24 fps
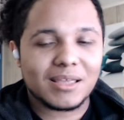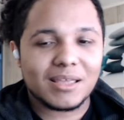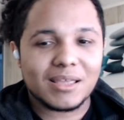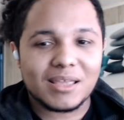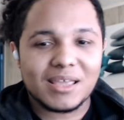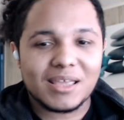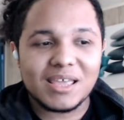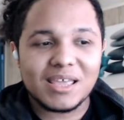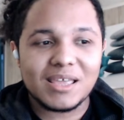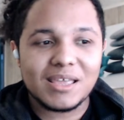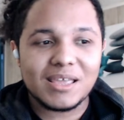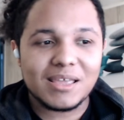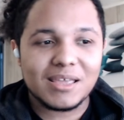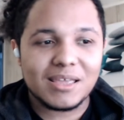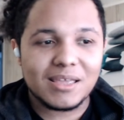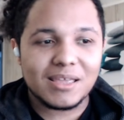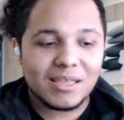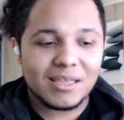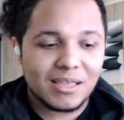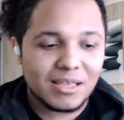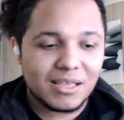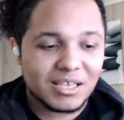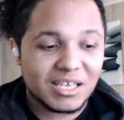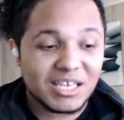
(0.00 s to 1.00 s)

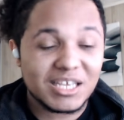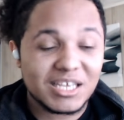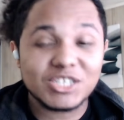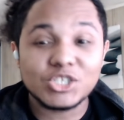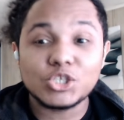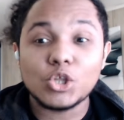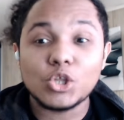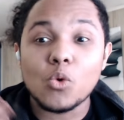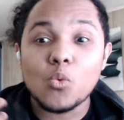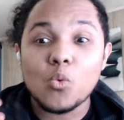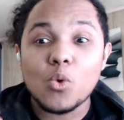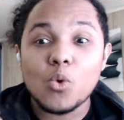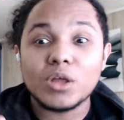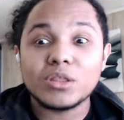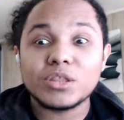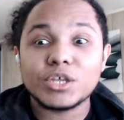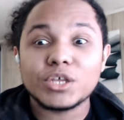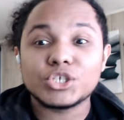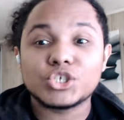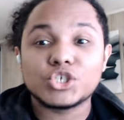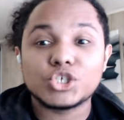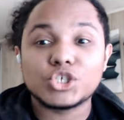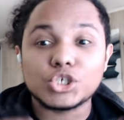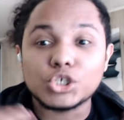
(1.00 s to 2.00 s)
he's the one that
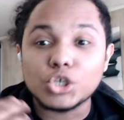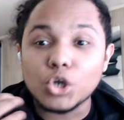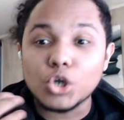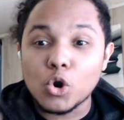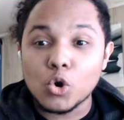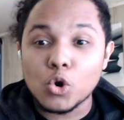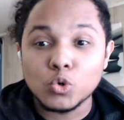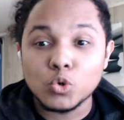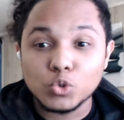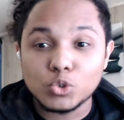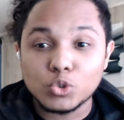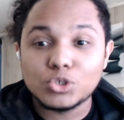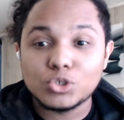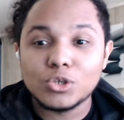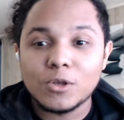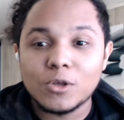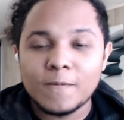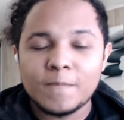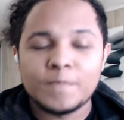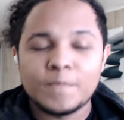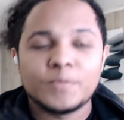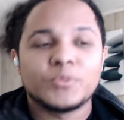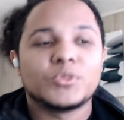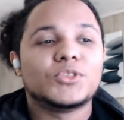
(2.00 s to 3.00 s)
chose
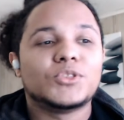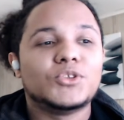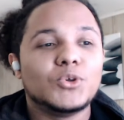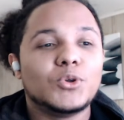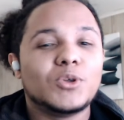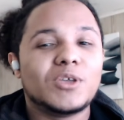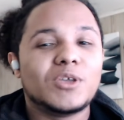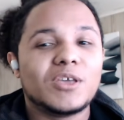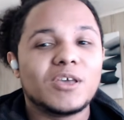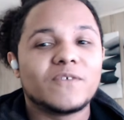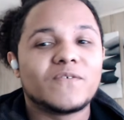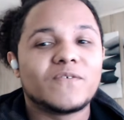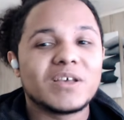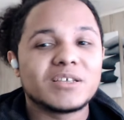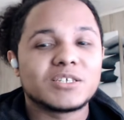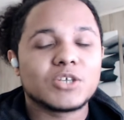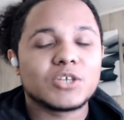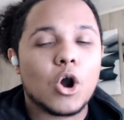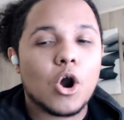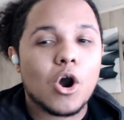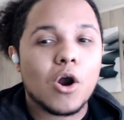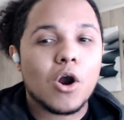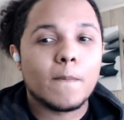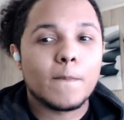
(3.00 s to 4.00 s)
to give his
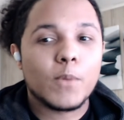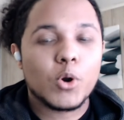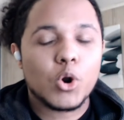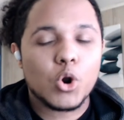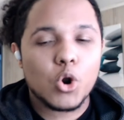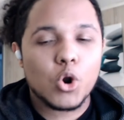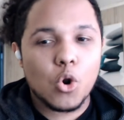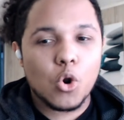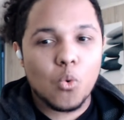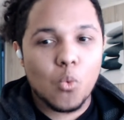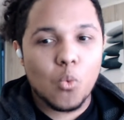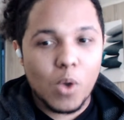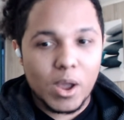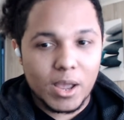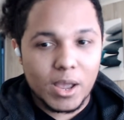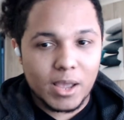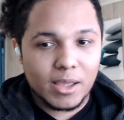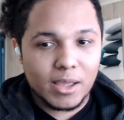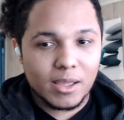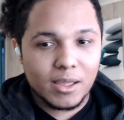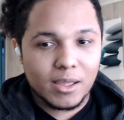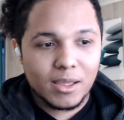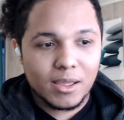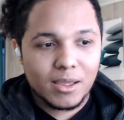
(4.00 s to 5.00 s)
armor
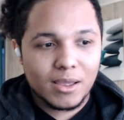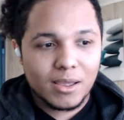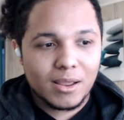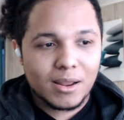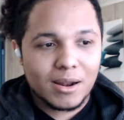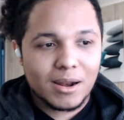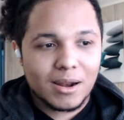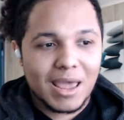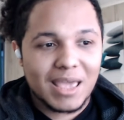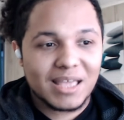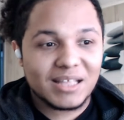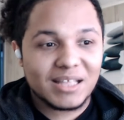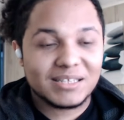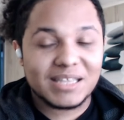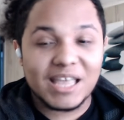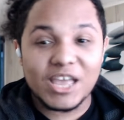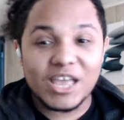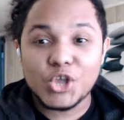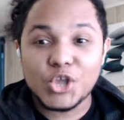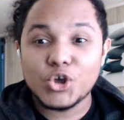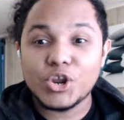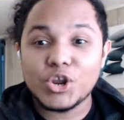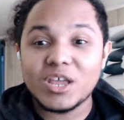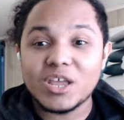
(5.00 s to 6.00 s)
away. Like, they
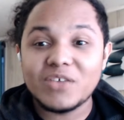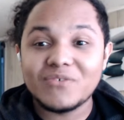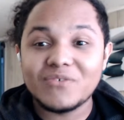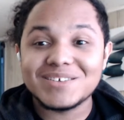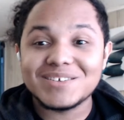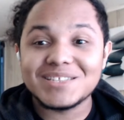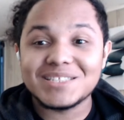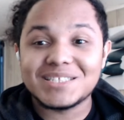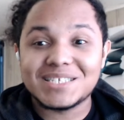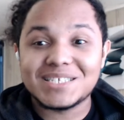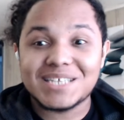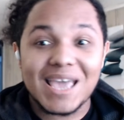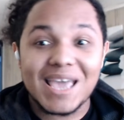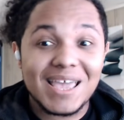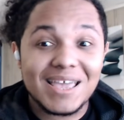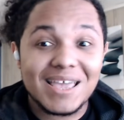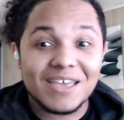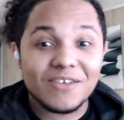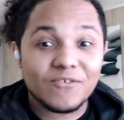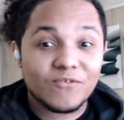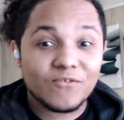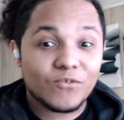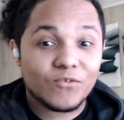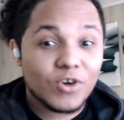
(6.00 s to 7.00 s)
couldn't even take
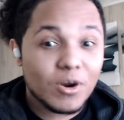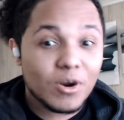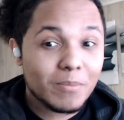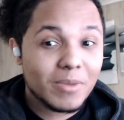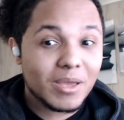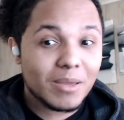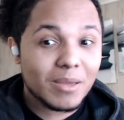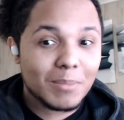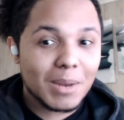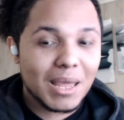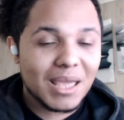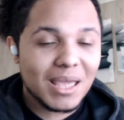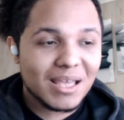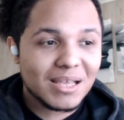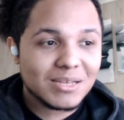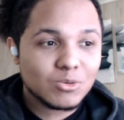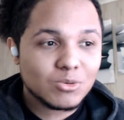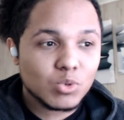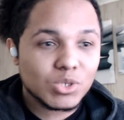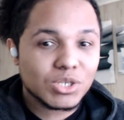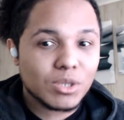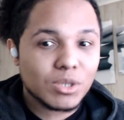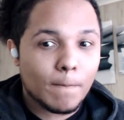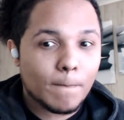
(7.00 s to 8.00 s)
it from him. Like, it
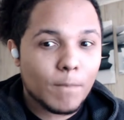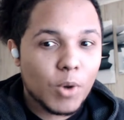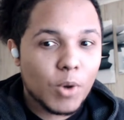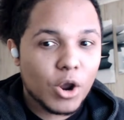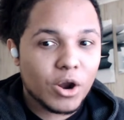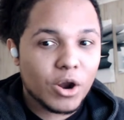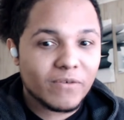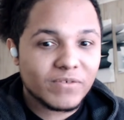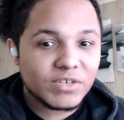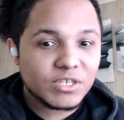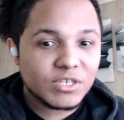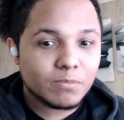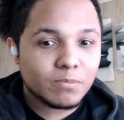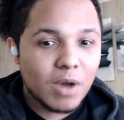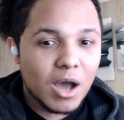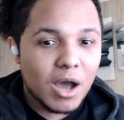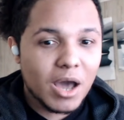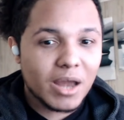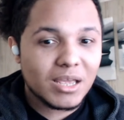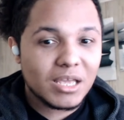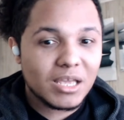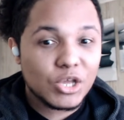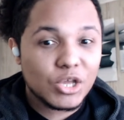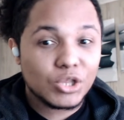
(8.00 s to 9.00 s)
was a part of his
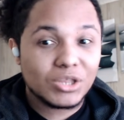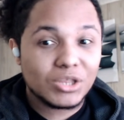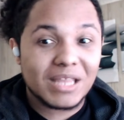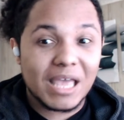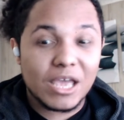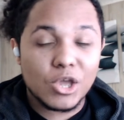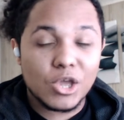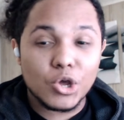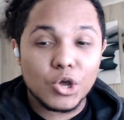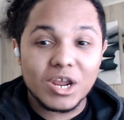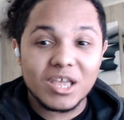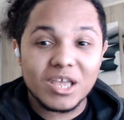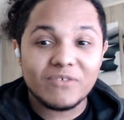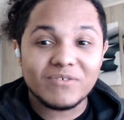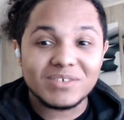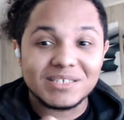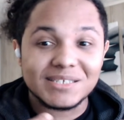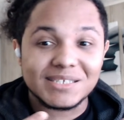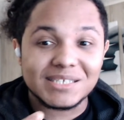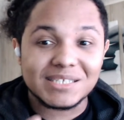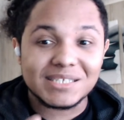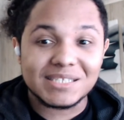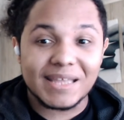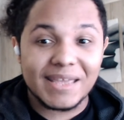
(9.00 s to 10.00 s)
body. They couldn't even
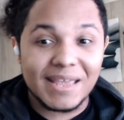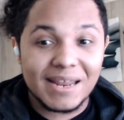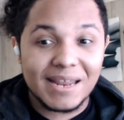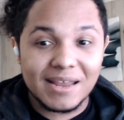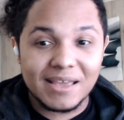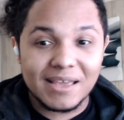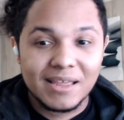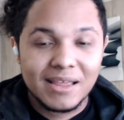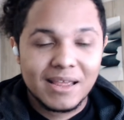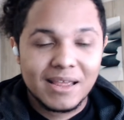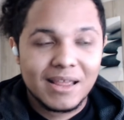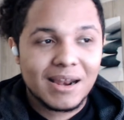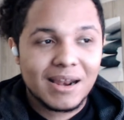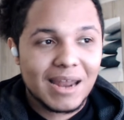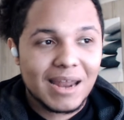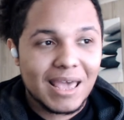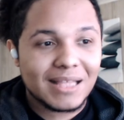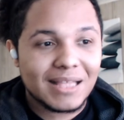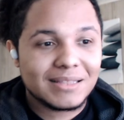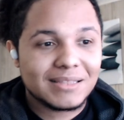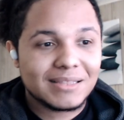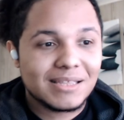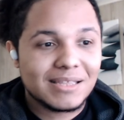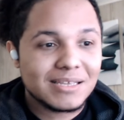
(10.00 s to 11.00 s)
steal it. Like,
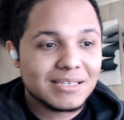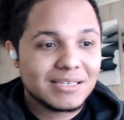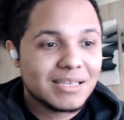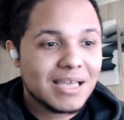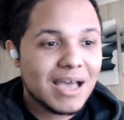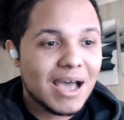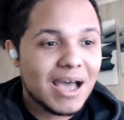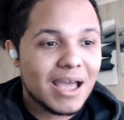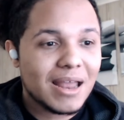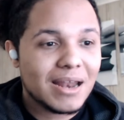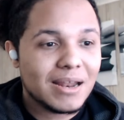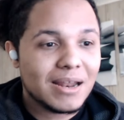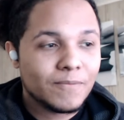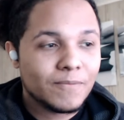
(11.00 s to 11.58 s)
this guy,